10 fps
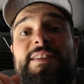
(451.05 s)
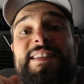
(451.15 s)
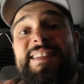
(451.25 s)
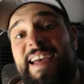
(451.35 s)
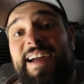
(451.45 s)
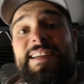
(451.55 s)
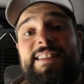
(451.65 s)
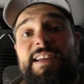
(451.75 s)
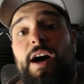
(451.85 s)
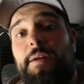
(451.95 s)

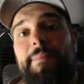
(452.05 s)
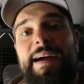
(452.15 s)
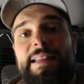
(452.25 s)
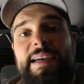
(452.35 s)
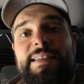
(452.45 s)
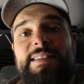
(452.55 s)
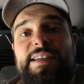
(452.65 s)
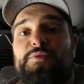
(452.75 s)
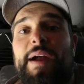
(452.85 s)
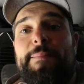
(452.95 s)
6 on my list
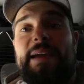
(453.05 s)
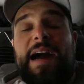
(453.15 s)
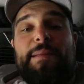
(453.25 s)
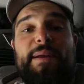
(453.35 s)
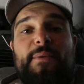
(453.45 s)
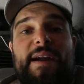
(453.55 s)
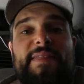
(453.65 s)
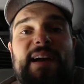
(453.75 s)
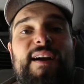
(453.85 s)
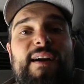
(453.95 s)
is right behind me
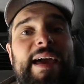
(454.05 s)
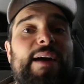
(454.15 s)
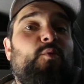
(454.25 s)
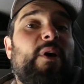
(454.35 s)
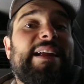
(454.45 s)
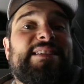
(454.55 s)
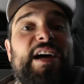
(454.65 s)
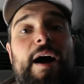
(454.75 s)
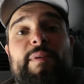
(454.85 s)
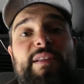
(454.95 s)
right there. And what it's
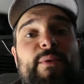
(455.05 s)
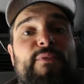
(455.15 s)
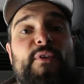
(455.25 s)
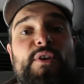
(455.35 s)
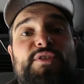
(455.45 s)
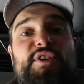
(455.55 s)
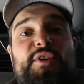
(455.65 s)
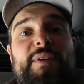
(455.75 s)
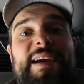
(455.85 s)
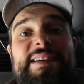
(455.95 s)
commonly referred
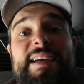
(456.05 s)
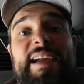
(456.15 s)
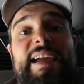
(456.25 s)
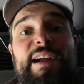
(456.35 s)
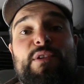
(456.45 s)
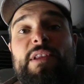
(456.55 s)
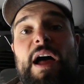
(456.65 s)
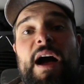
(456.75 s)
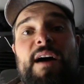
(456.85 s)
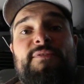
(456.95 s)
to is a gear
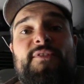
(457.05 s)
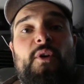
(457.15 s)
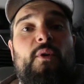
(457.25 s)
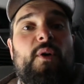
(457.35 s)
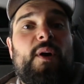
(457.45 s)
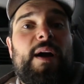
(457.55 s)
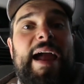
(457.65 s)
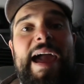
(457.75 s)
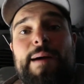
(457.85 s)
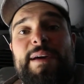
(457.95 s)
loft or
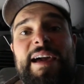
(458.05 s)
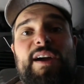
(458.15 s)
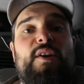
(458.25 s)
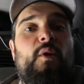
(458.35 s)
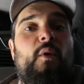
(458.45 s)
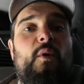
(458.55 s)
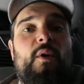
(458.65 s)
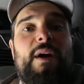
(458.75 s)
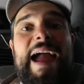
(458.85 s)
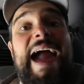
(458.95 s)
hammock
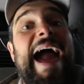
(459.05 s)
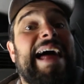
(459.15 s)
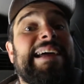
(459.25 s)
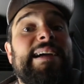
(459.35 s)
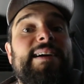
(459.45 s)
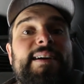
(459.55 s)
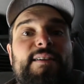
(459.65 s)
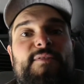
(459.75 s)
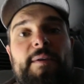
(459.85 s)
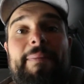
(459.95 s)
or attic
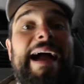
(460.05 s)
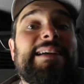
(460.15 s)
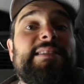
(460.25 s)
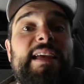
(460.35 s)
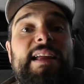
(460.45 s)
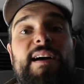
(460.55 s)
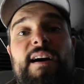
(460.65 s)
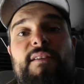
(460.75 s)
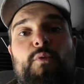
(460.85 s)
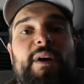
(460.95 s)
for the back seat
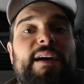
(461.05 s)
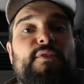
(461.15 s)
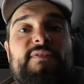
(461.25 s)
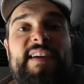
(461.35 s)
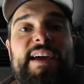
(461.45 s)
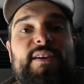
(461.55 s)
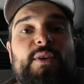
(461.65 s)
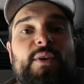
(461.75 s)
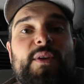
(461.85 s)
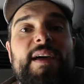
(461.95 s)
of whatever
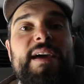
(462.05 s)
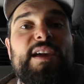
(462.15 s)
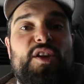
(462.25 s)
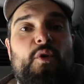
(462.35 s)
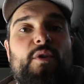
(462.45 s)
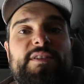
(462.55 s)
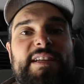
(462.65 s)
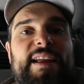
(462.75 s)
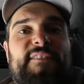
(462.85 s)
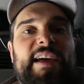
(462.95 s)
vehicle your
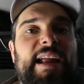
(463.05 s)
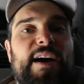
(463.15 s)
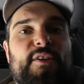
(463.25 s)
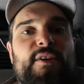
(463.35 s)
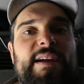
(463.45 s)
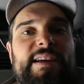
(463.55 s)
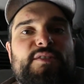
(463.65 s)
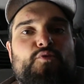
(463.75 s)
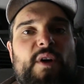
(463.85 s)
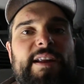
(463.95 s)
significant other
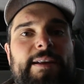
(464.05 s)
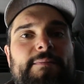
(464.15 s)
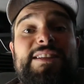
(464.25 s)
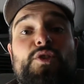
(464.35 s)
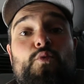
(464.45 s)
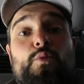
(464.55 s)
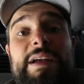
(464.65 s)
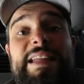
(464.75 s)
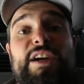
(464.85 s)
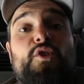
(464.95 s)
is running. It's a
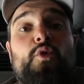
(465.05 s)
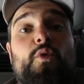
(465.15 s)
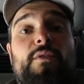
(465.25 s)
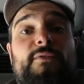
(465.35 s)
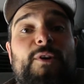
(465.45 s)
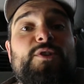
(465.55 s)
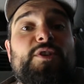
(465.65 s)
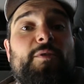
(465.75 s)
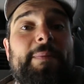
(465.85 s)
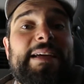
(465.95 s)
really cool,
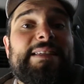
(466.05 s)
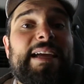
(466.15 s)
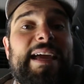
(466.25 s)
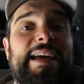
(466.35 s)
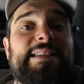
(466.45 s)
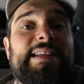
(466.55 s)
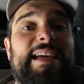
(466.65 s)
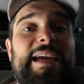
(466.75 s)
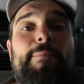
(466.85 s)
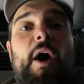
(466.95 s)
versatile piece of kit to
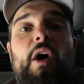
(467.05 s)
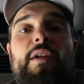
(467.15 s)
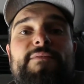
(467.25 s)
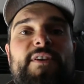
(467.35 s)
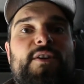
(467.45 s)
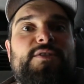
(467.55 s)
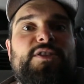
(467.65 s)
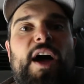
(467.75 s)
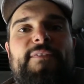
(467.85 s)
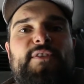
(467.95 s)
keep all of your
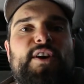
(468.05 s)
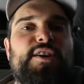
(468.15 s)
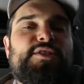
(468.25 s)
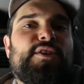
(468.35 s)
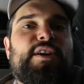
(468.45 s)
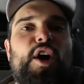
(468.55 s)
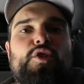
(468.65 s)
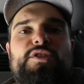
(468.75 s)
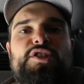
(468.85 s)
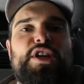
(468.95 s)
soft goods, your
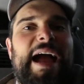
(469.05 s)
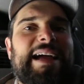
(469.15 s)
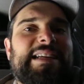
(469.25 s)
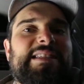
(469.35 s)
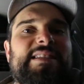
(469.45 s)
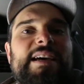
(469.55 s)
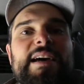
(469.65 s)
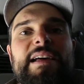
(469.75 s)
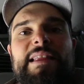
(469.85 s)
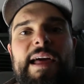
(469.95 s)
coats, jackets,
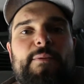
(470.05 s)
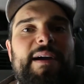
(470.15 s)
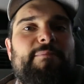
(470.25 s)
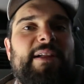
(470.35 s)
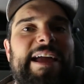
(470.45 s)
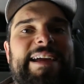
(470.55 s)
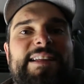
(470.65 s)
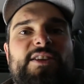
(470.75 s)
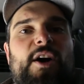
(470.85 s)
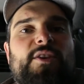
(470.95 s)
lightweight
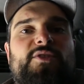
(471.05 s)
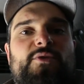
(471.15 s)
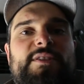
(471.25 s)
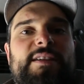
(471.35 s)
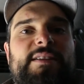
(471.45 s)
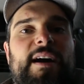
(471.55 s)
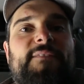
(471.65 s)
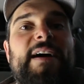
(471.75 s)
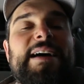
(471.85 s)
blankets, all sorts of stuff